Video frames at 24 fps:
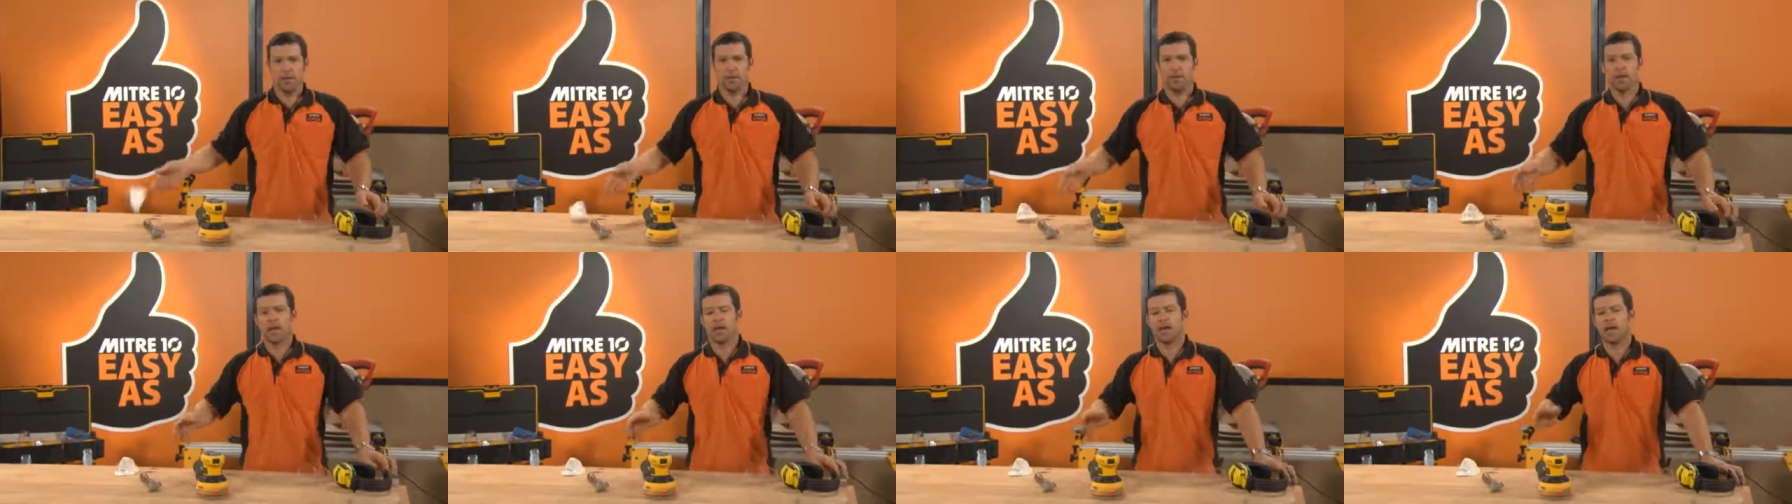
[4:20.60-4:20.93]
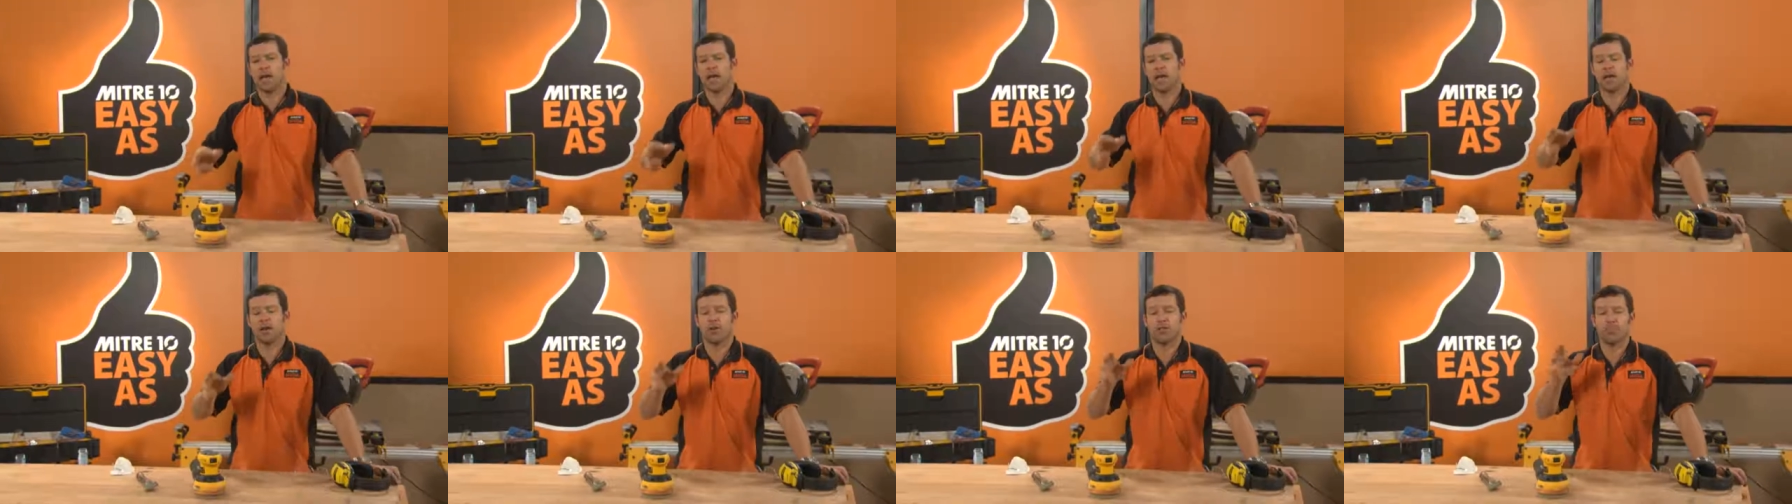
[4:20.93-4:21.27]

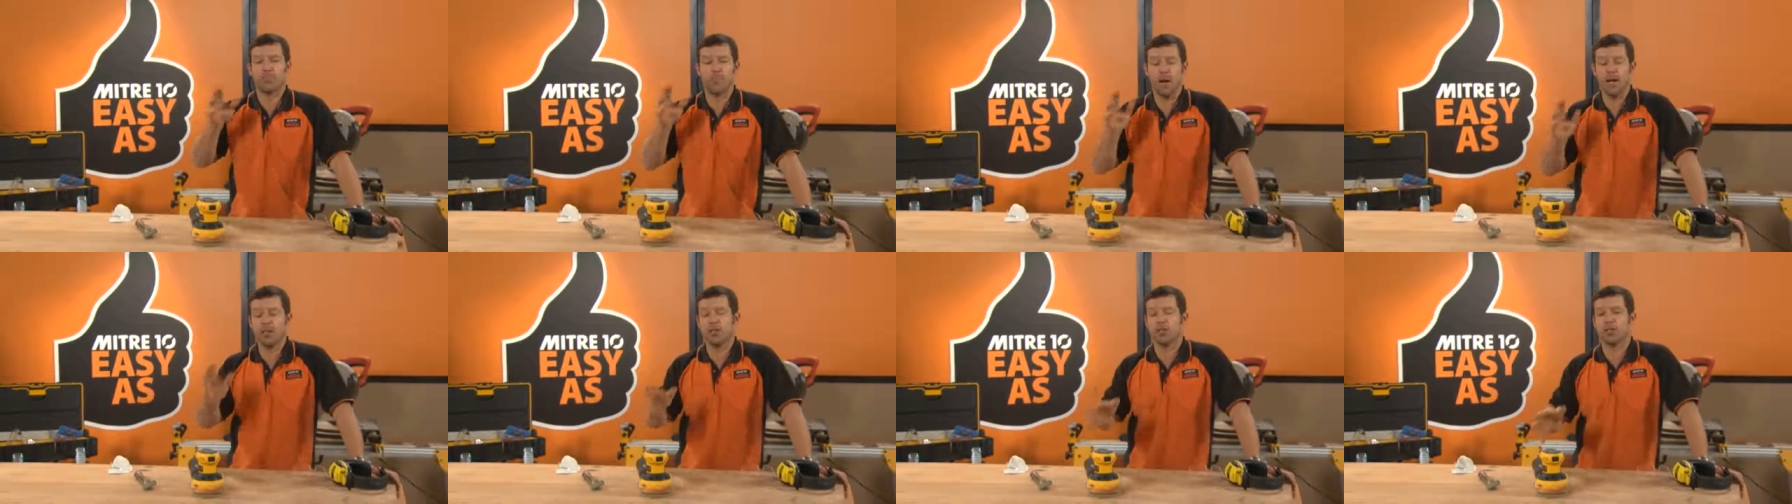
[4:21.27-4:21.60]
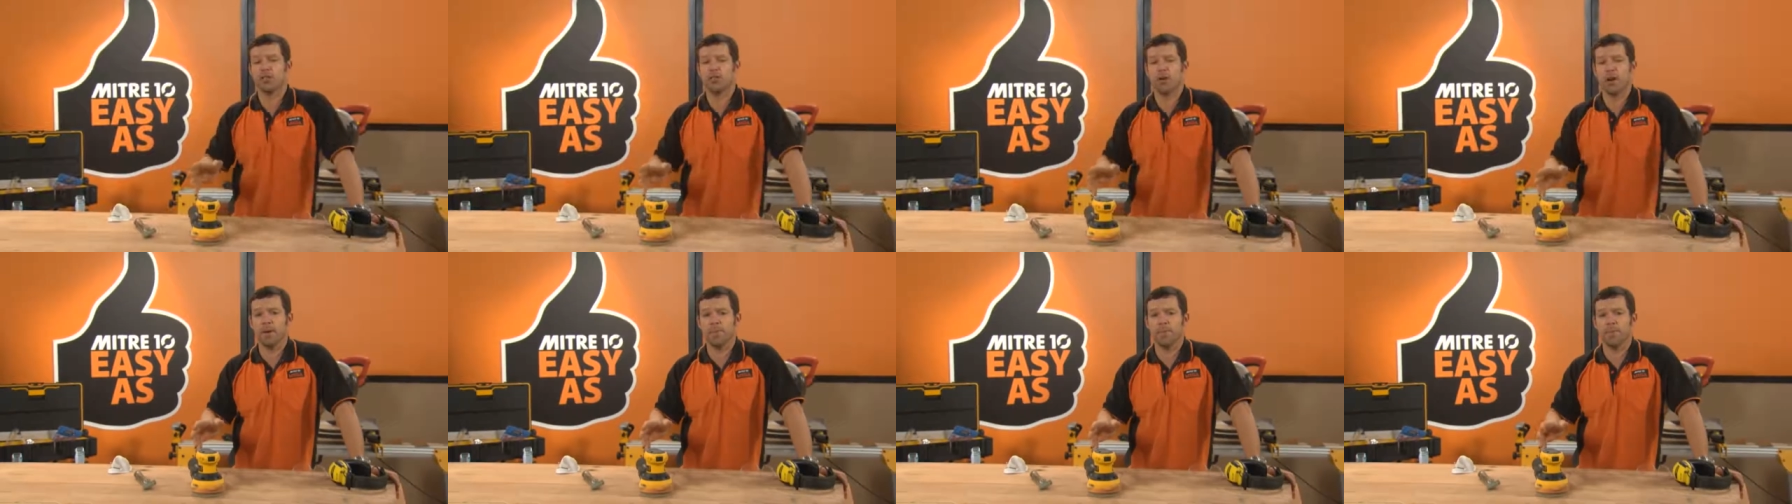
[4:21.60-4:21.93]
Okay, I've paint
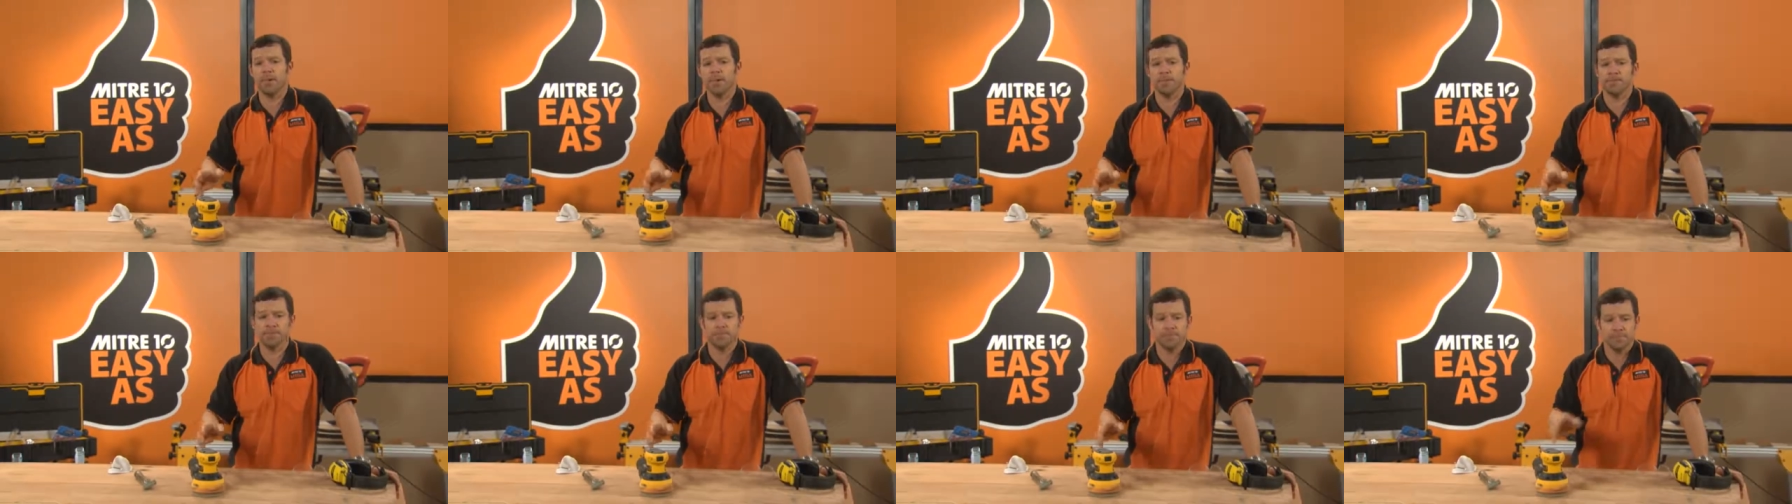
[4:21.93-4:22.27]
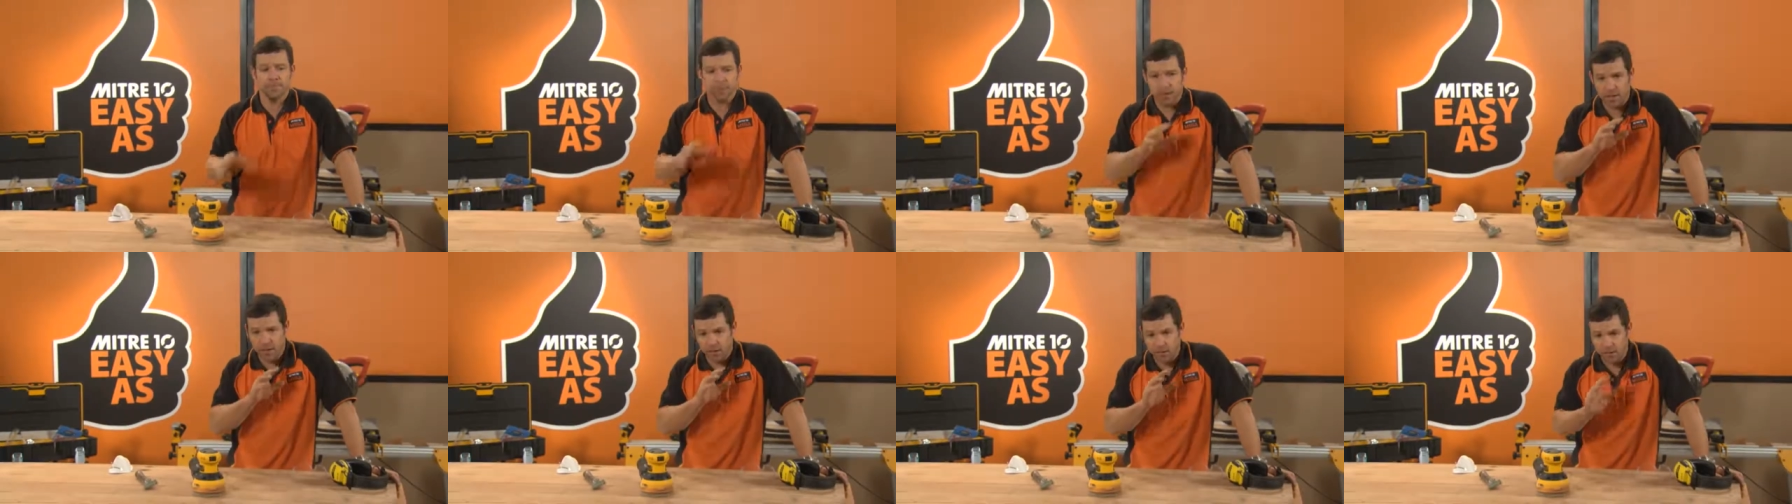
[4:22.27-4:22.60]
scraped it
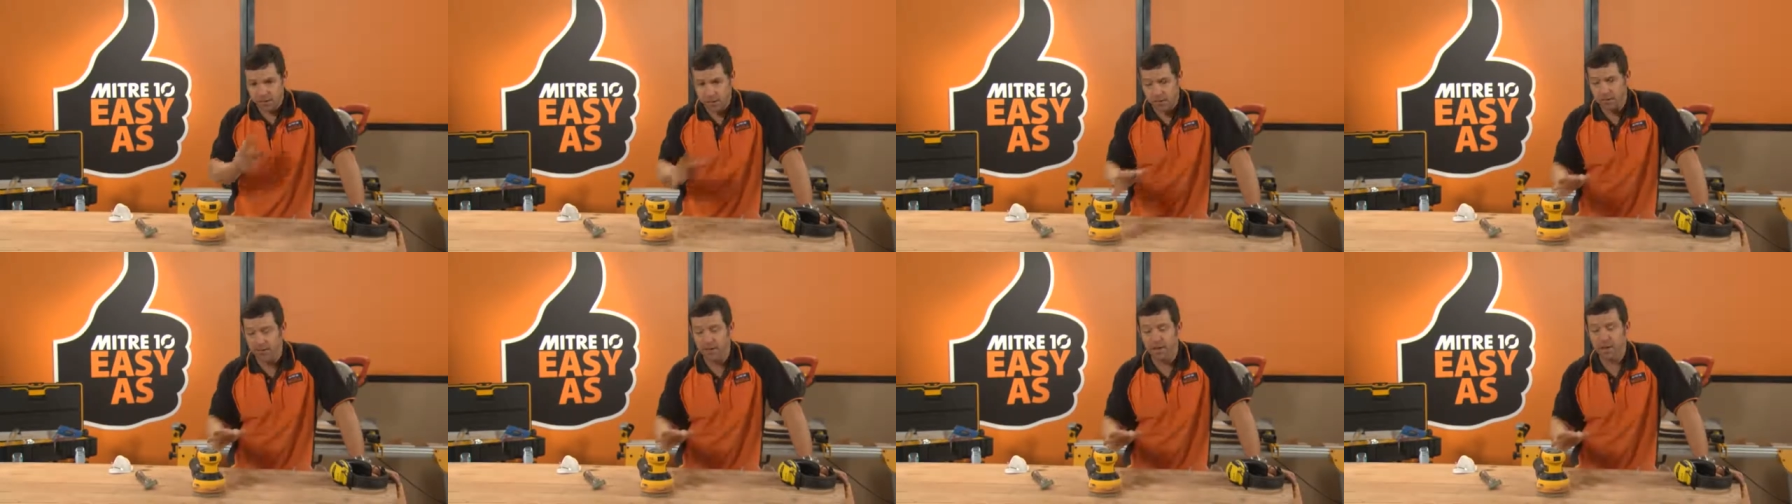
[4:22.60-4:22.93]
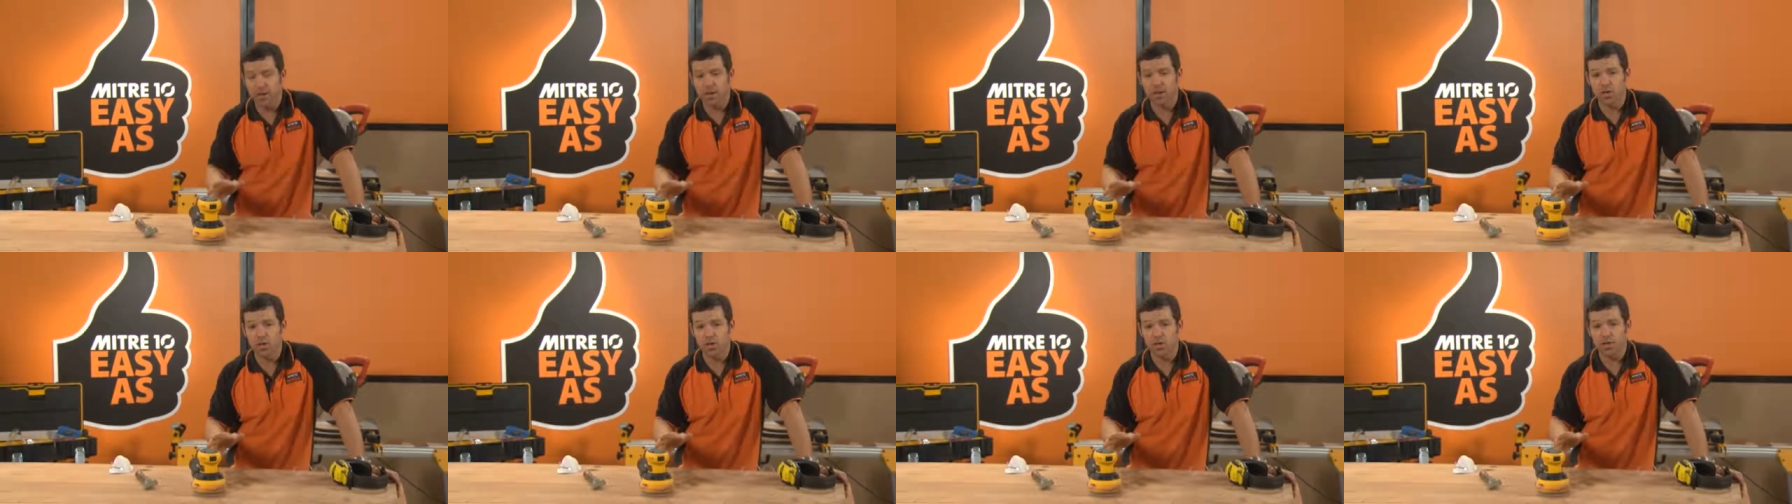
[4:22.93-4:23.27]
and I've given
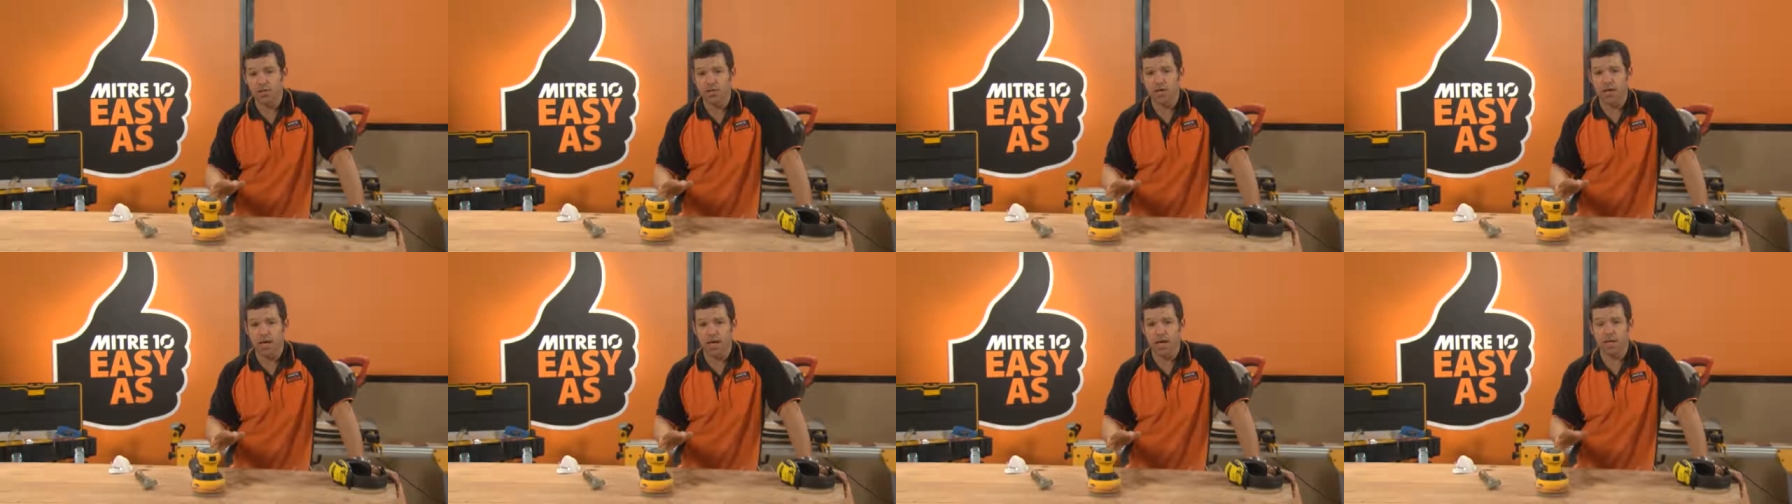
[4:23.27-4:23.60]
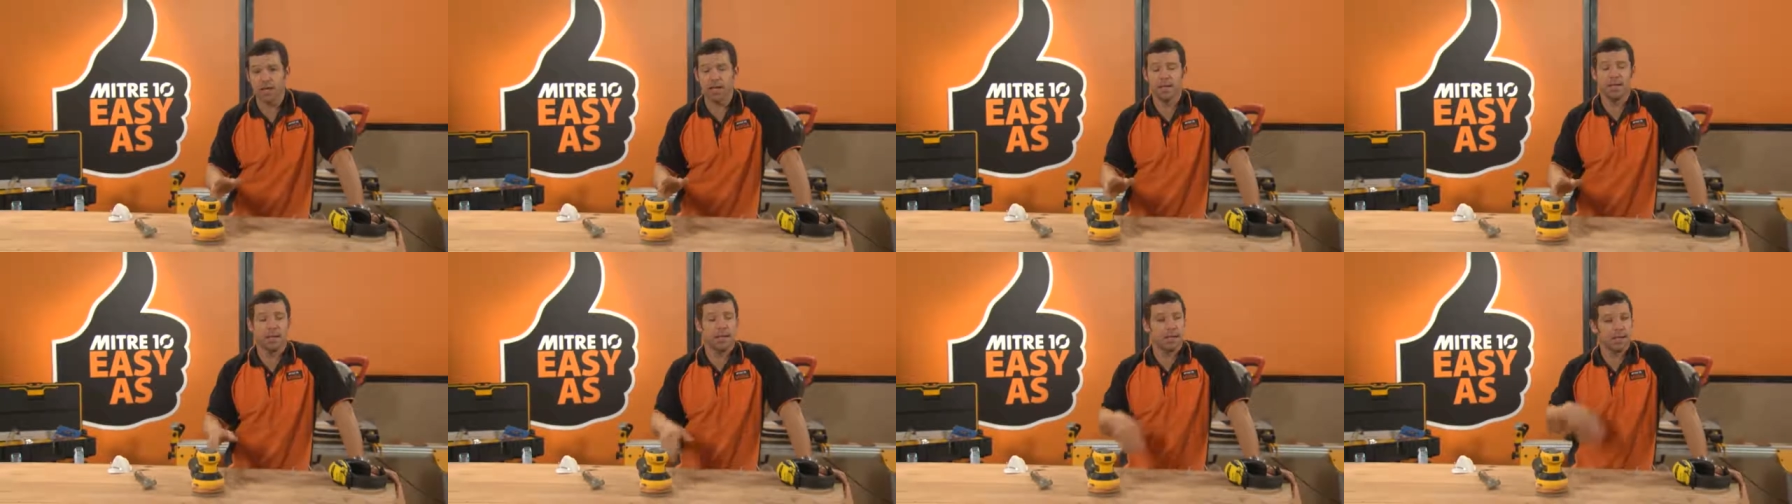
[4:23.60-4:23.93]
it a good
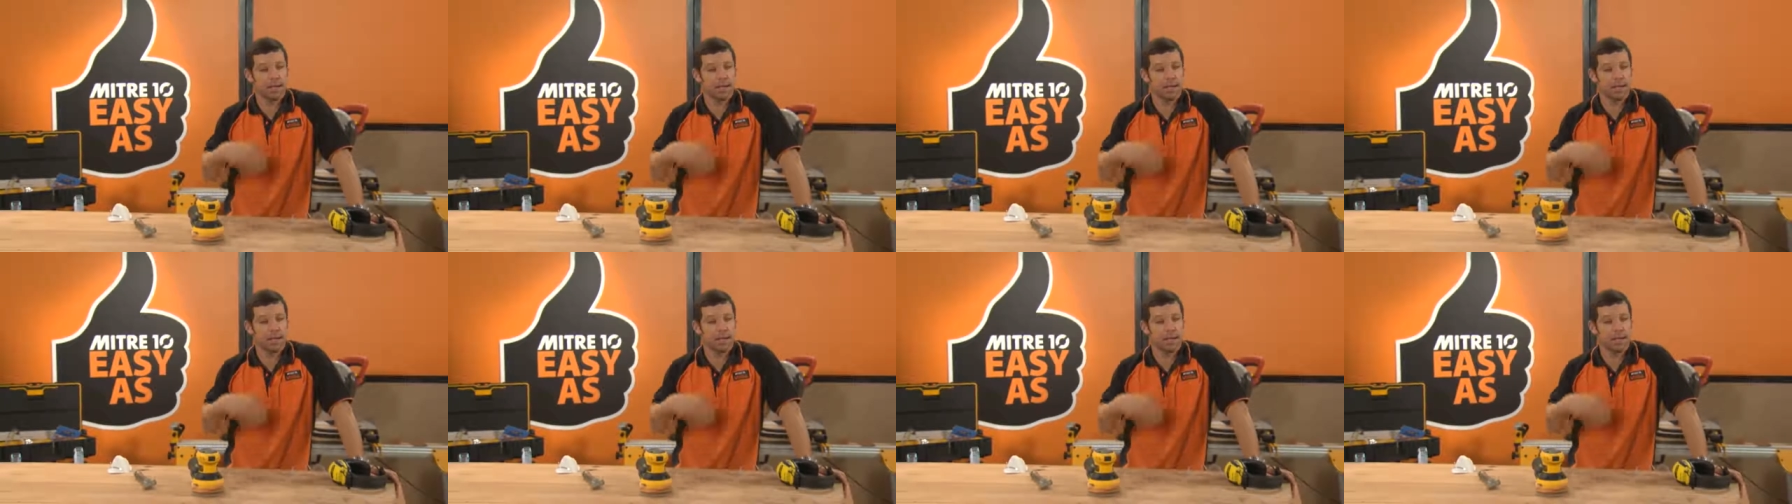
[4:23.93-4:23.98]
sand.